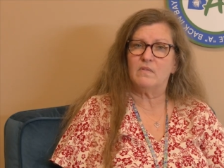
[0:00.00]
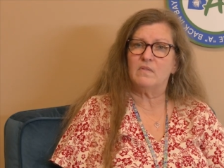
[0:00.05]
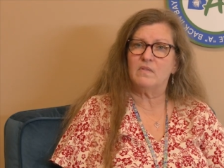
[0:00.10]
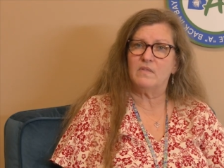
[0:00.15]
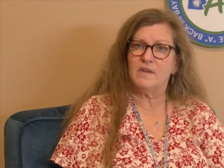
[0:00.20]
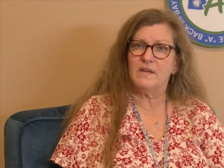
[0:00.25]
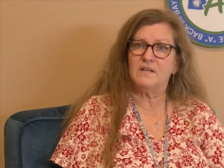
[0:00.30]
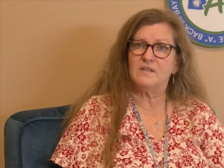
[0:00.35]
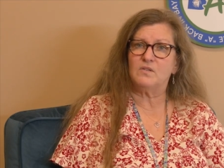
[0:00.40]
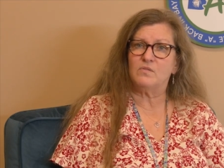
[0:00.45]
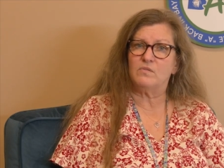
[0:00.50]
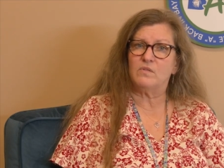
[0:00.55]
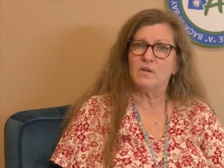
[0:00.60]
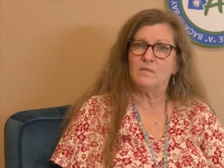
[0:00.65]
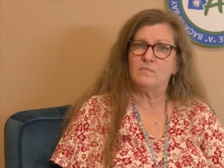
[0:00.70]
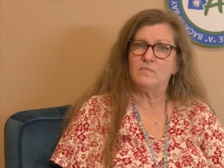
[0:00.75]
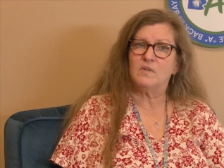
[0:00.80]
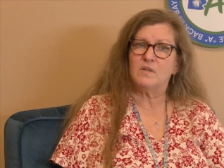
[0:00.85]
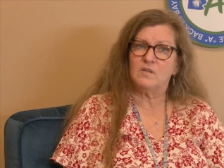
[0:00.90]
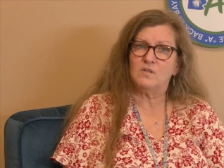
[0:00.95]
things for
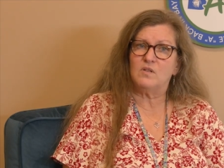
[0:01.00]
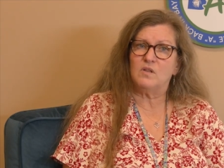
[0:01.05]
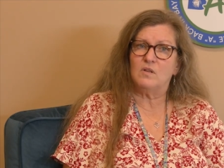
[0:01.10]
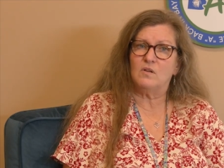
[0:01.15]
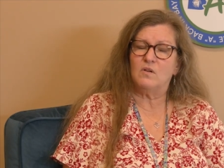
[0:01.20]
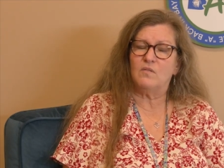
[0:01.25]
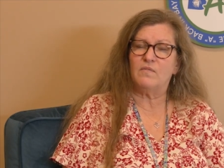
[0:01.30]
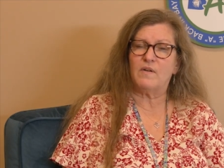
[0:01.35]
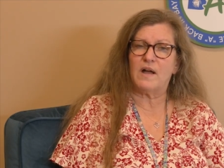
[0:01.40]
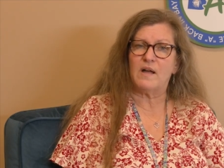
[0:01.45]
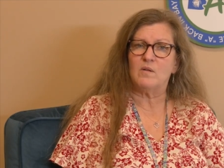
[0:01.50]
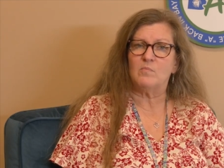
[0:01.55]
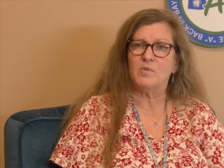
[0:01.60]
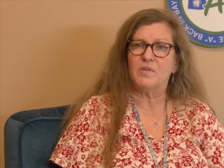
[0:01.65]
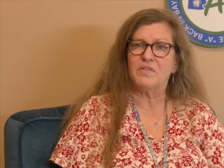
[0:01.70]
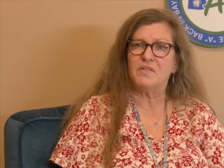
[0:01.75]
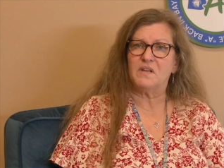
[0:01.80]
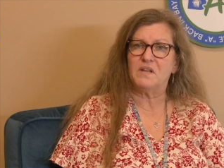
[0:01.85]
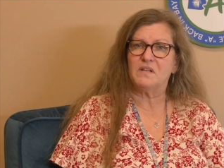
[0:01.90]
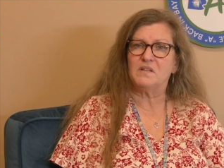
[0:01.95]
them, did, you know, viable
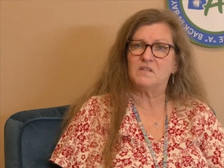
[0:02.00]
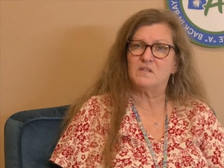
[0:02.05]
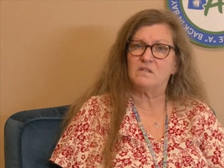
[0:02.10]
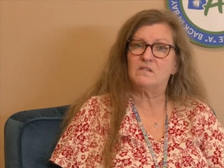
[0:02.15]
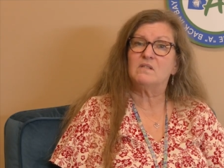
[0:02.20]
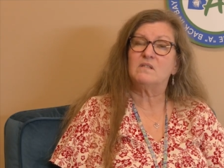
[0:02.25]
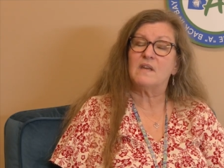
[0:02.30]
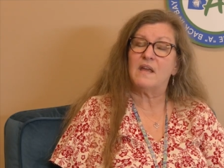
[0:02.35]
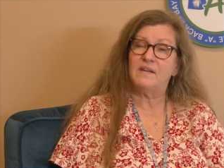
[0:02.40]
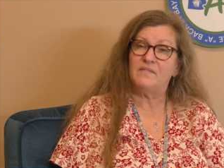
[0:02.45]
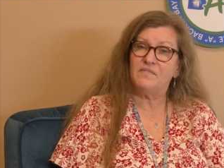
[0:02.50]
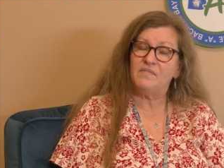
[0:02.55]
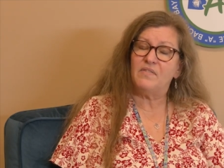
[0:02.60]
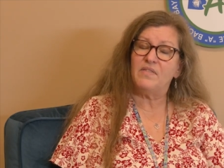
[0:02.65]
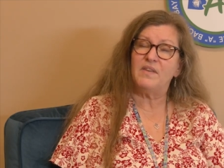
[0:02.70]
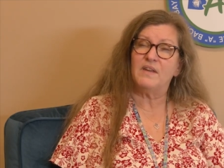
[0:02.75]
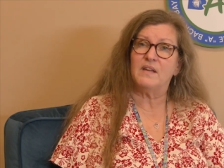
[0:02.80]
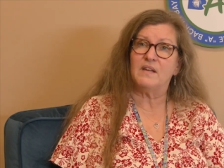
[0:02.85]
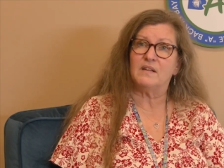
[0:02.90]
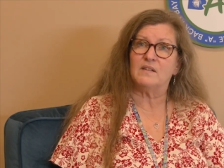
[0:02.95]
things, safe
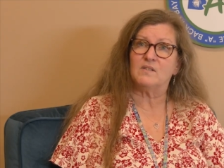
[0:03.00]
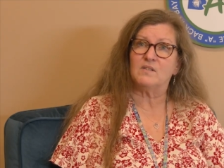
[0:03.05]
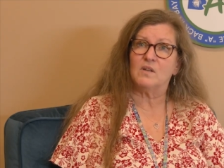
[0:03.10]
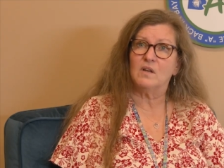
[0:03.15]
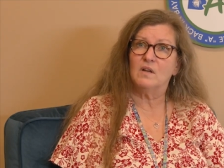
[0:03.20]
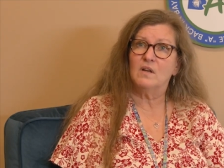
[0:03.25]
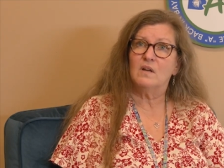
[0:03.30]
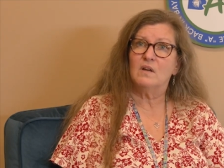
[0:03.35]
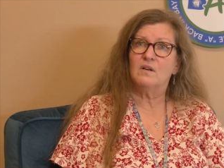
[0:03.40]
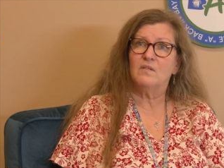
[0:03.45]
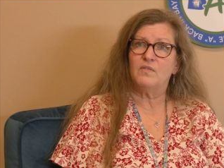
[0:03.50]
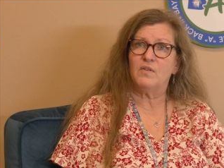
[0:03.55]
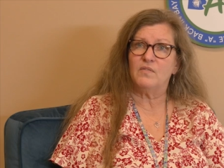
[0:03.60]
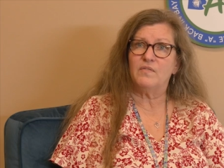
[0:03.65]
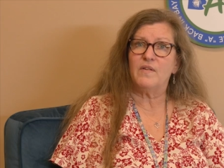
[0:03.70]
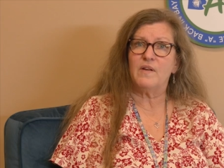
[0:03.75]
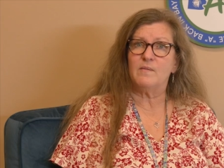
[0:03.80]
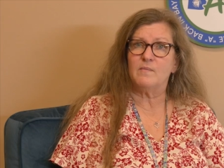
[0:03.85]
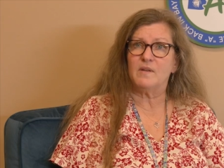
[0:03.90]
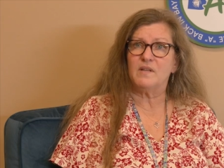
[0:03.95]
things for
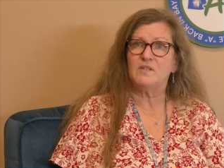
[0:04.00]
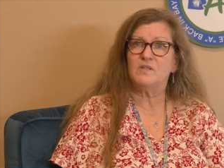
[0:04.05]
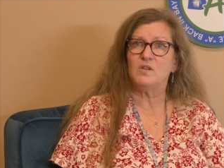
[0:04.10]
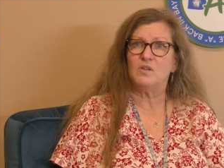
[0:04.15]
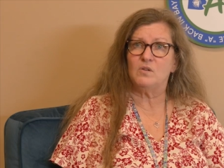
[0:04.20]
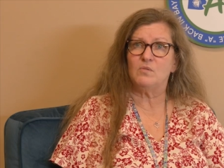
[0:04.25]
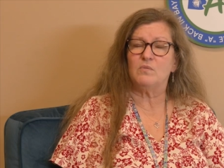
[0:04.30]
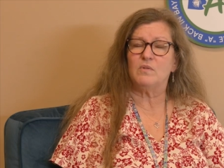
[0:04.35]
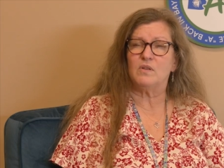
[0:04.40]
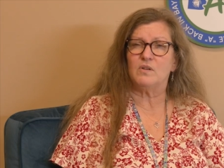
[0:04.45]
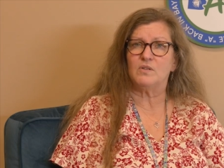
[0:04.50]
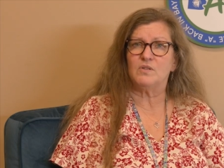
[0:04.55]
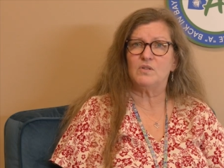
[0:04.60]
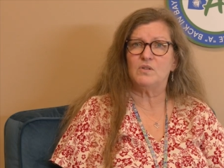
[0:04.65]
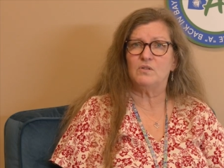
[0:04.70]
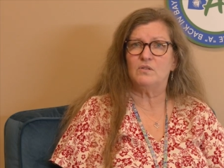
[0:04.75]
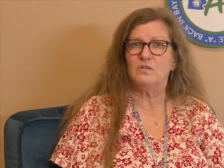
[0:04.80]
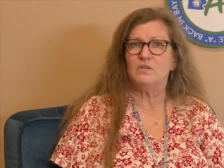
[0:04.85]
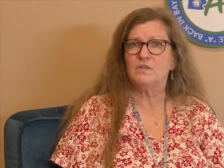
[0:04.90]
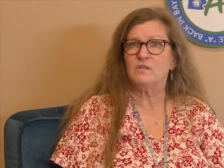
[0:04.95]
families to do with their
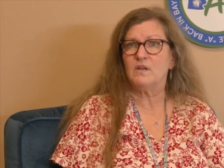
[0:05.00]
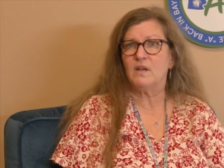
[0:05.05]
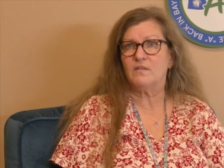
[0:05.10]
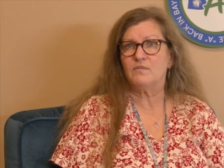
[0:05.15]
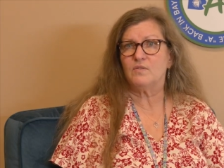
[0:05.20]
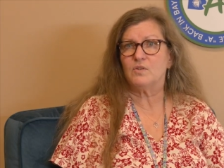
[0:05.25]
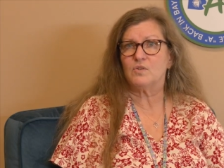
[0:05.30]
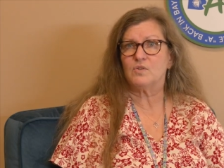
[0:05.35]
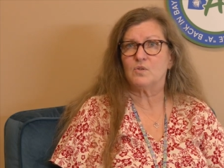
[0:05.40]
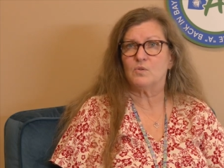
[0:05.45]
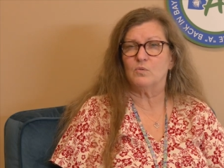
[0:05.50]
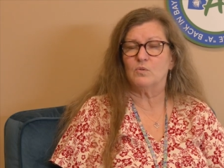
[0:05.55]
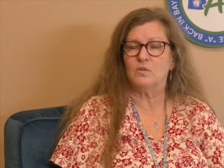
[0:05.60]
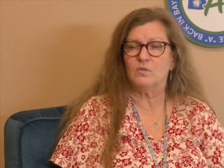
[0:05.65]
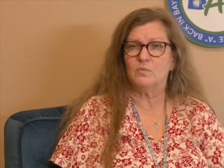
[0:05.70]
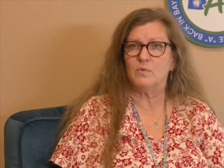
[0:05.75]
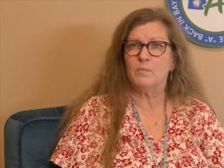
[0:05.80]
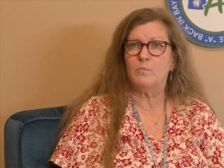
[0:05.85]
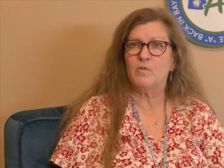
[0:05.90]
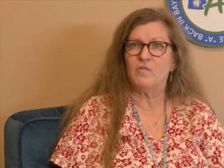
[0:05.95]
students after school, and
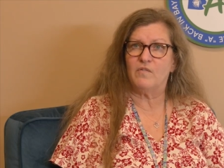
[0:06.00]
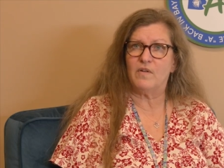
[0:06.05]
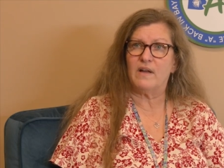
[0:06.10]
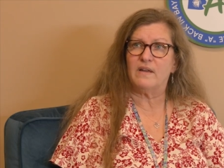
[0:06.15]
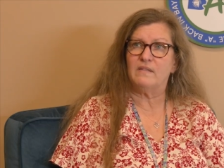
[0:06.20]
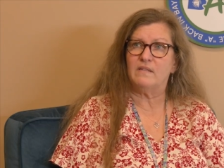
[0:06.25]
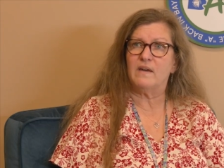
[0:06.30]
we provide